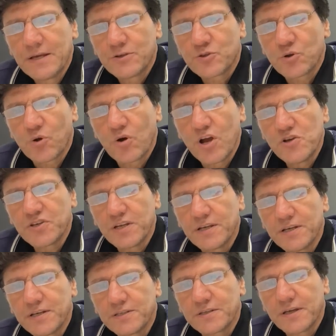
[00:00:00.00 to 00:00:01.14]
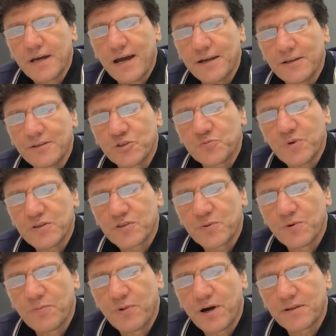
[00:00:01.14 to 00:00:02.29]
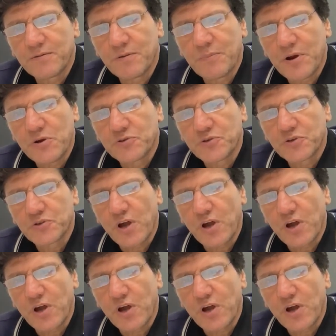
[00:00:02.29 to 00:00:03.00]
So cohesion is an indispensable part of the process